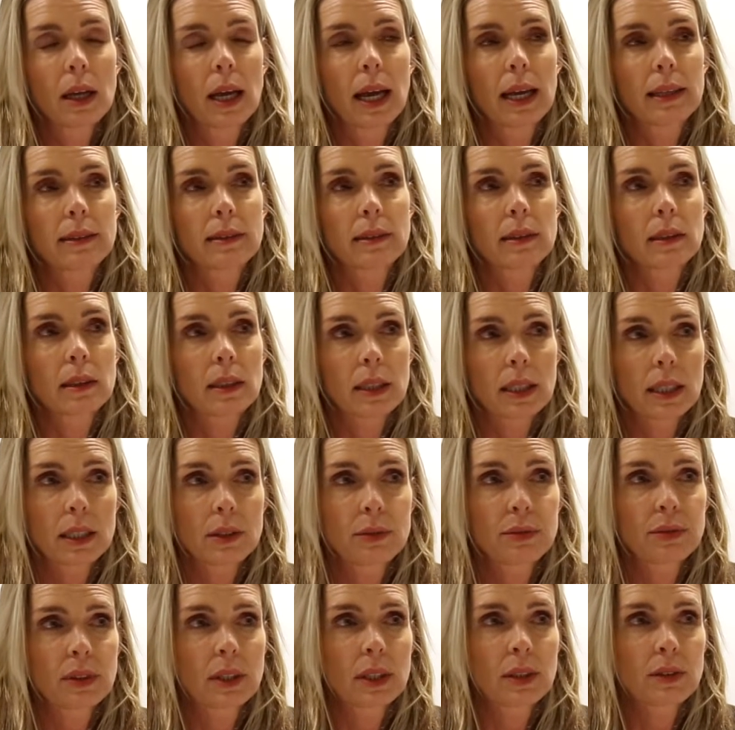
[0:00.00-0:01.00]
at the
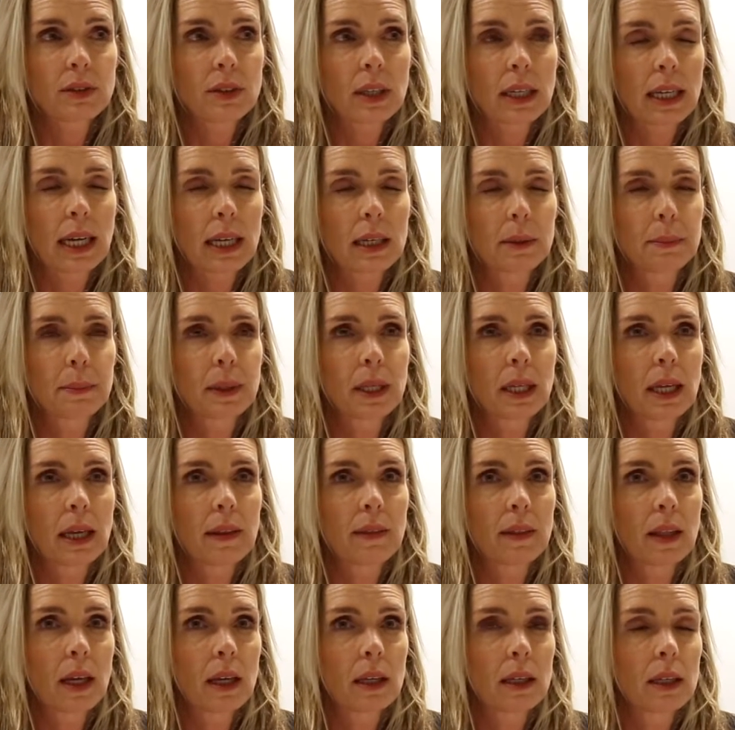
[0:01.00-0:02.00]
Rietveld Academy,
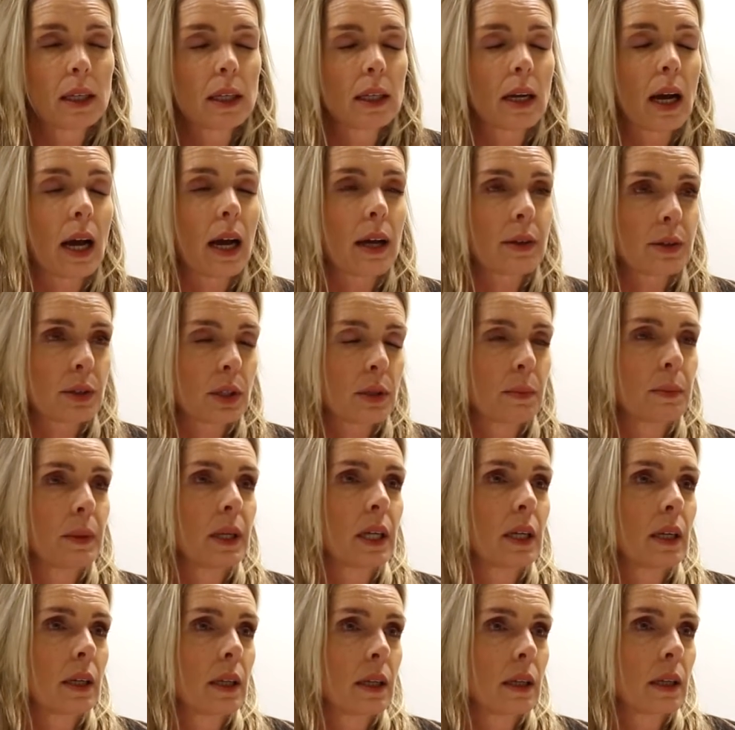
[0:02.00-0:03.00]
and then he asked
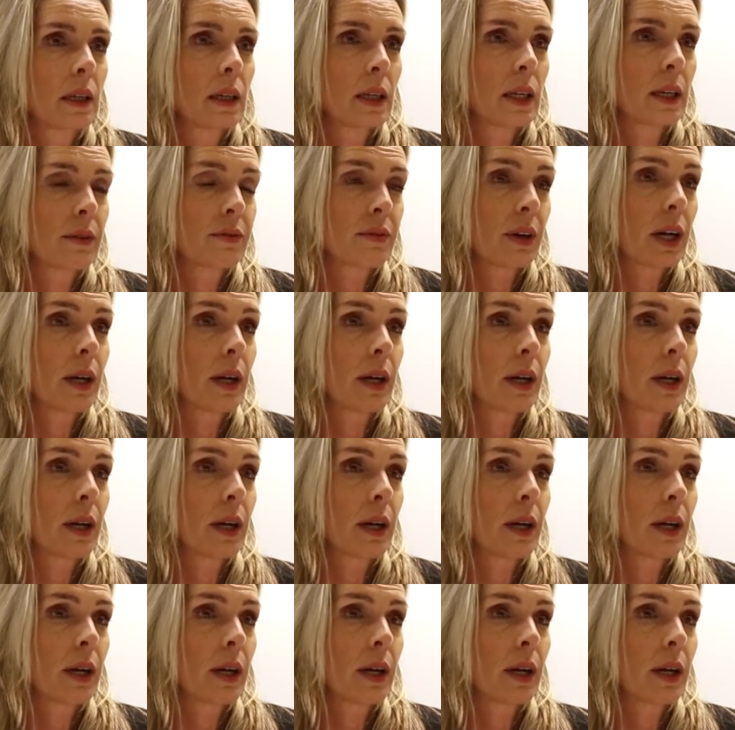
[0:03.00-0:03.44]
me if